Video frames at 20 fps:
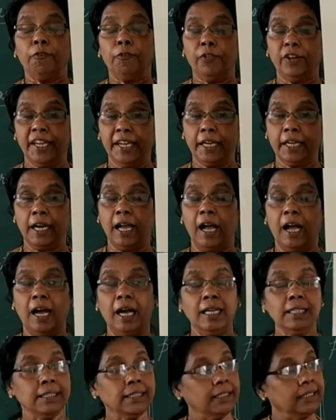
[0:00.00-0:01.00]

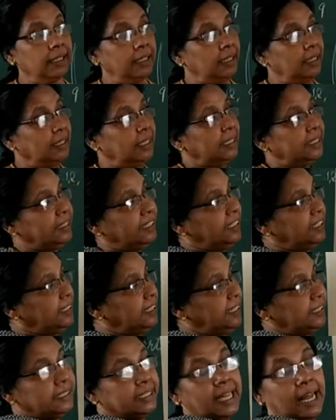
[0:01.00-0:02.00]
Whereas this
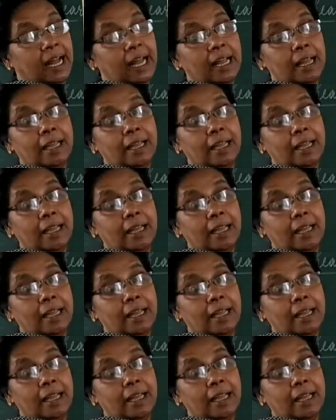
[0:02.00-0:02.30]
is the